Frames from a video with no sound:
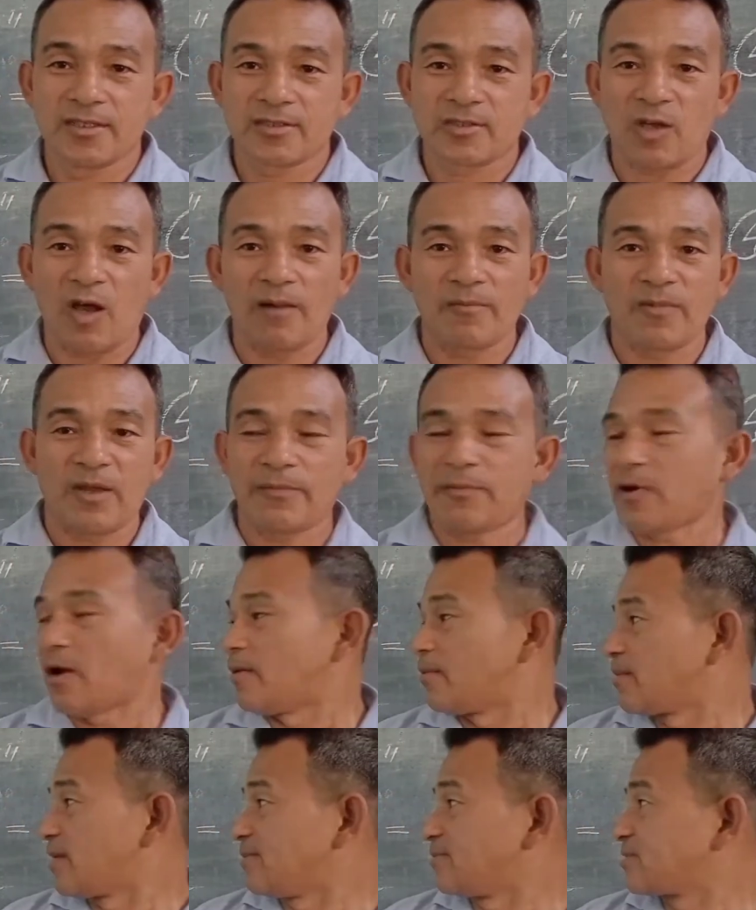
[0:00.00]
solve the
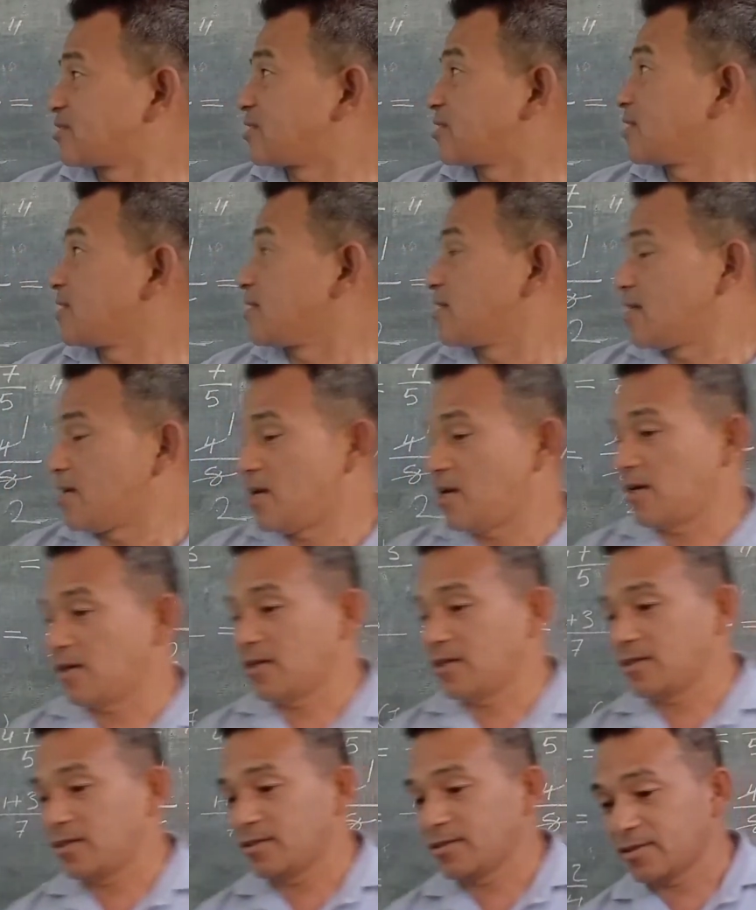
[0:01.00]
problems.
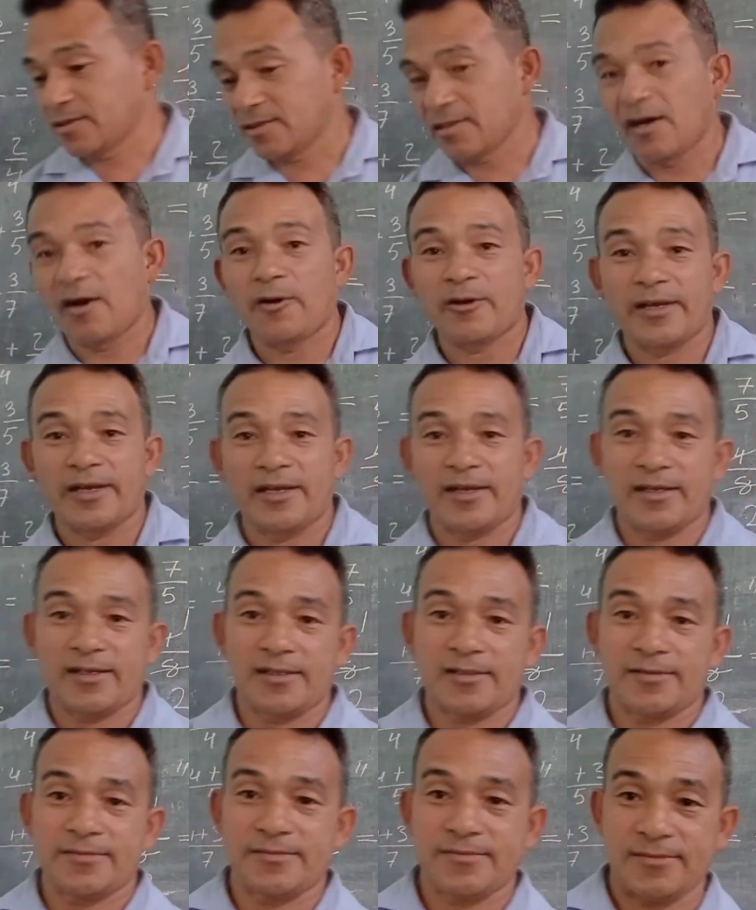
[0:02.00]
Okay.